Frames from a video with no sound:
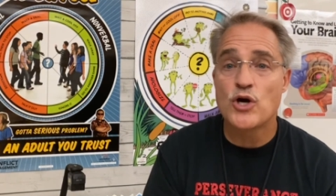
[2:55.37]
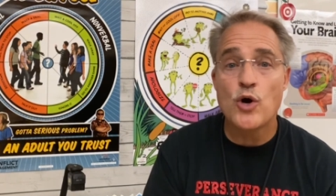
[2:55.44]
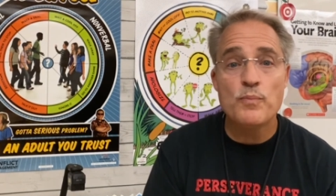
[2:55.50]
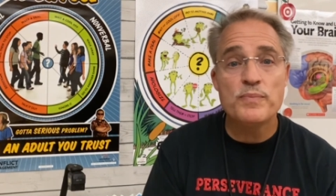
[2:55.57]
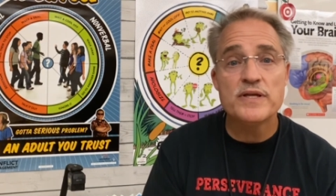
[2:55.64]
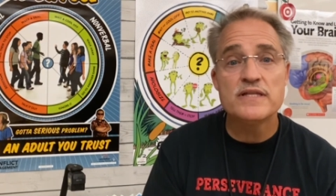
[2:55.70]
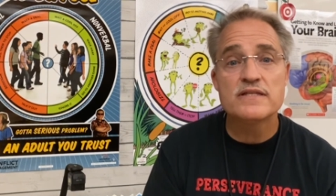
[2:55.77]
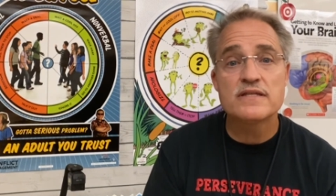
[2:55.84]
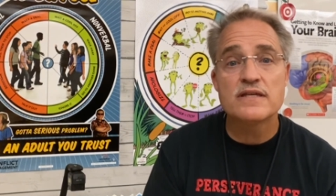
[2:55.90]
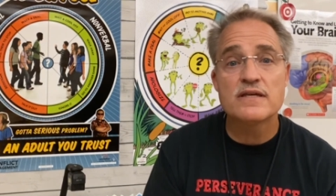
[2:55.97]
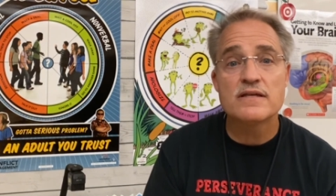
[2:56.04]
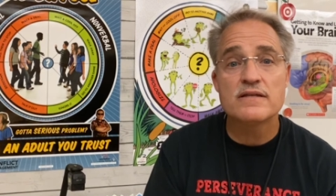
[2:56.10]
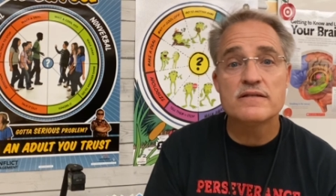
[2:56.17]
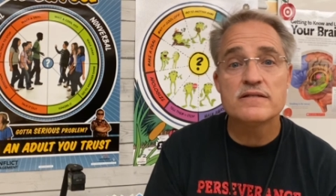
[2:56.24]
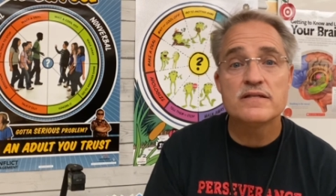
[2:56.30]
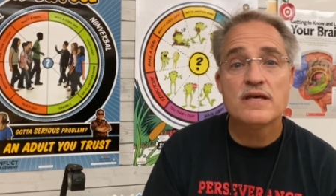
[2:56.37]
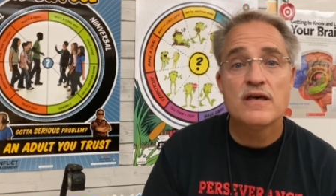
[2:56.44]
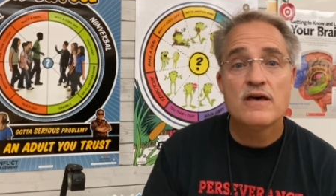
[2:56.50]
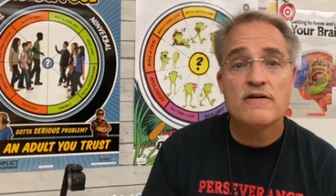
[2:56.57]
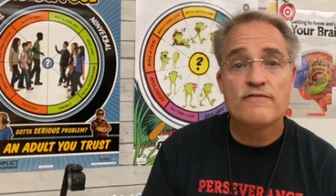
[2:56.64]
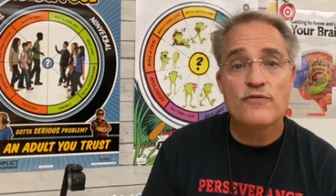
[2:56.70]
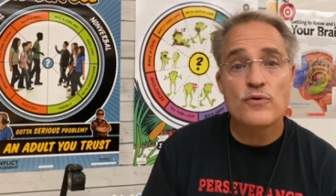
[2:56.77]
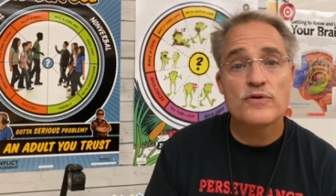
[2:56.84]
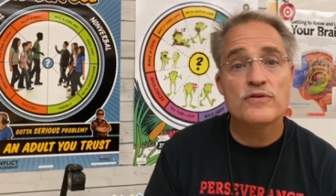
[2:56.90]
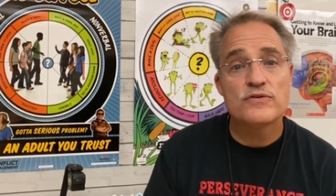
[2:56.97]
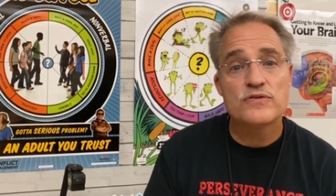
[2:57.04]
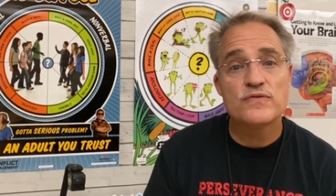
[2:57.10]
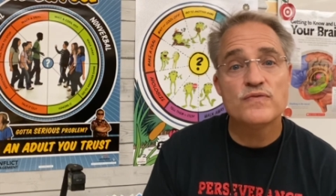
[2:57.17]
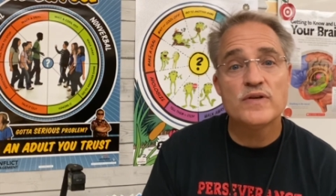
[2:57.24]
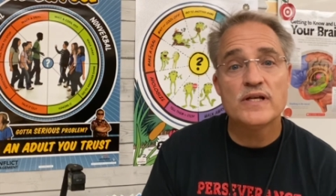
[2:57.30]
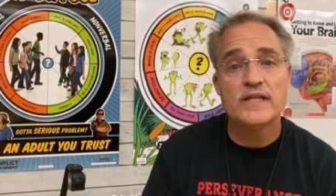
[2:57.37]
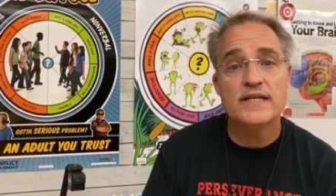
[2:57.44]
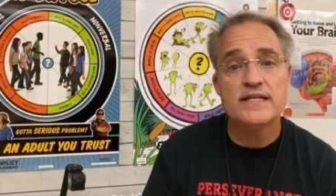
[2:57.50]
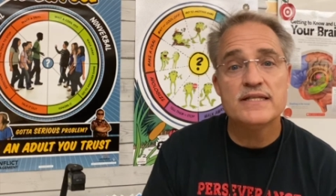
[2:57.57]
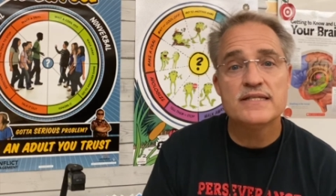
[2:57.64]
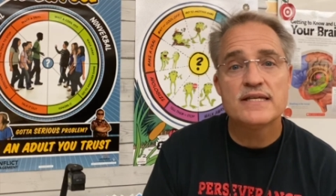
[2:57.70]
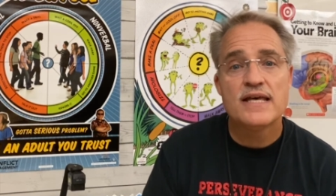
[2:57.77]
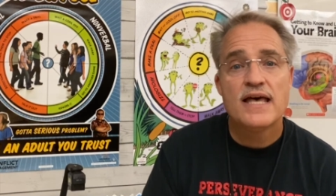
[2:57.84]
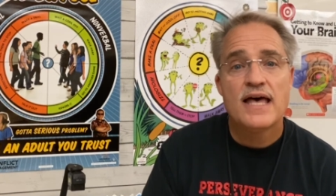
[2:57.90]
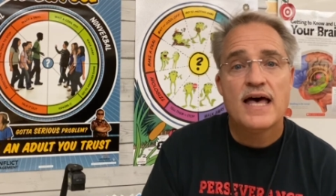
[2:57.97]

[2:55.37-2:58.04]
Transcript: coping skills for those feelings.